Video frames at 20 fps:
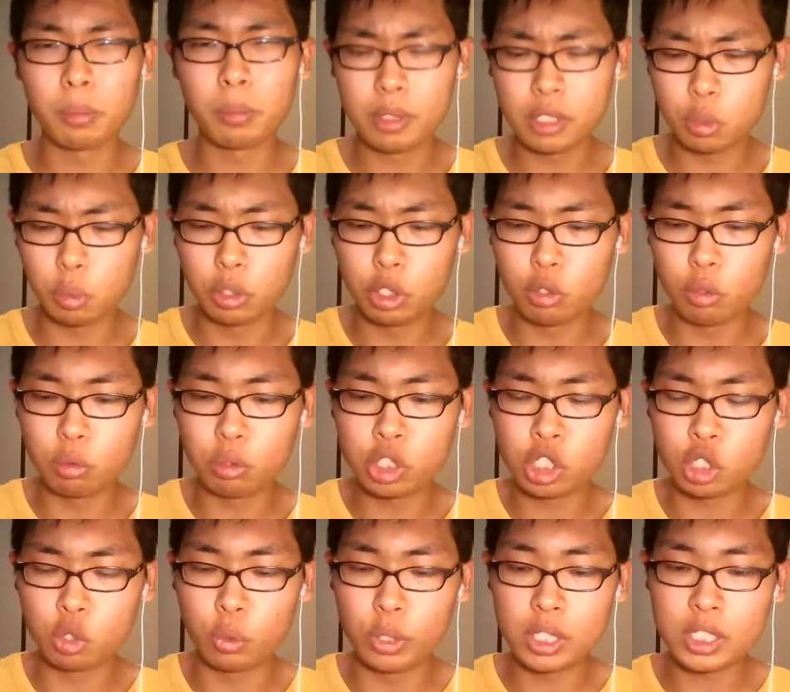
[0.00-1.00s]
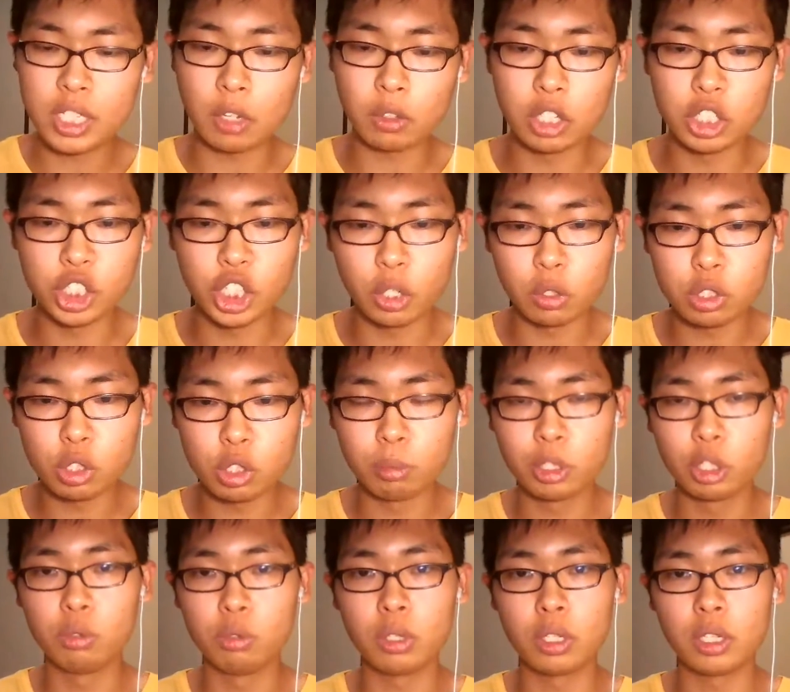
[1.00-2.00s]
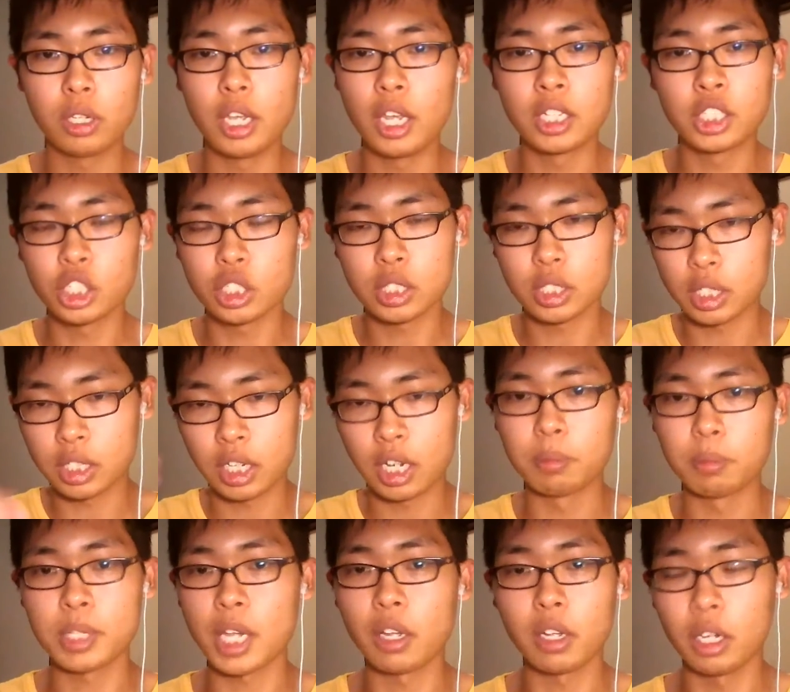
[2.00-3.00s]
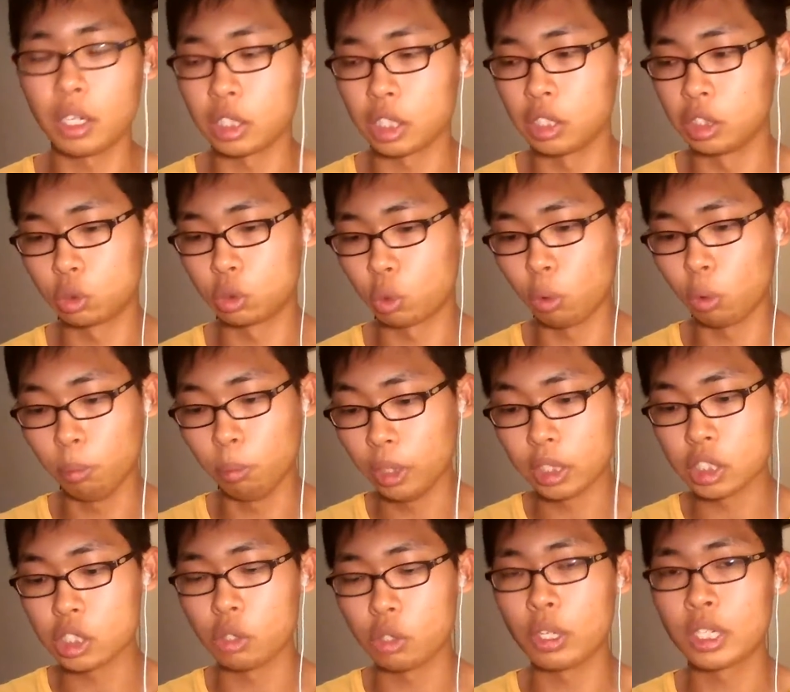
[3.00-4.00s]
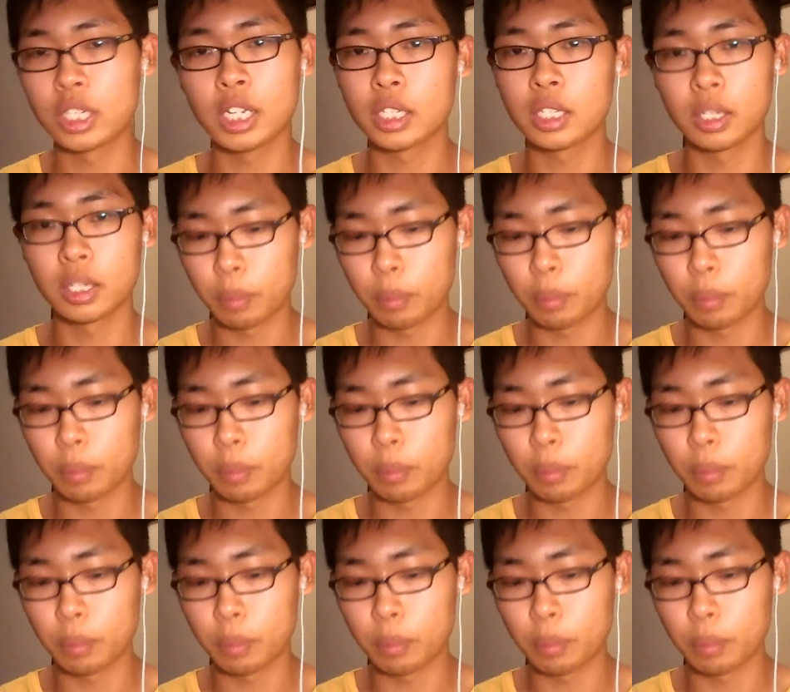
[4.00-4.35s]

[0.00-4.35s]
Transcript: But the problem is when you squeeze out the gel super glue, it just comes out uncontrollably.